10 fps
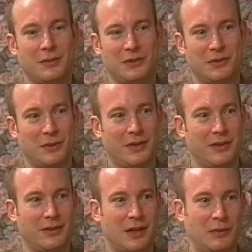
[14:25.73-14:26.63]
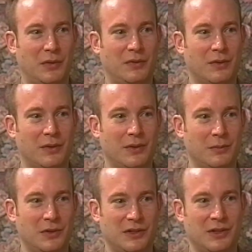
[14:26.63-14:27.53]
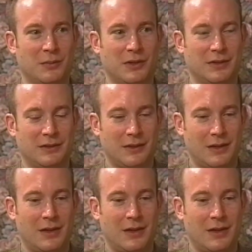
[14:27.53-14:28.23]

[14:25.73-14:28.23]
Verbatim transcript: which is where the Henry Ford Museum is.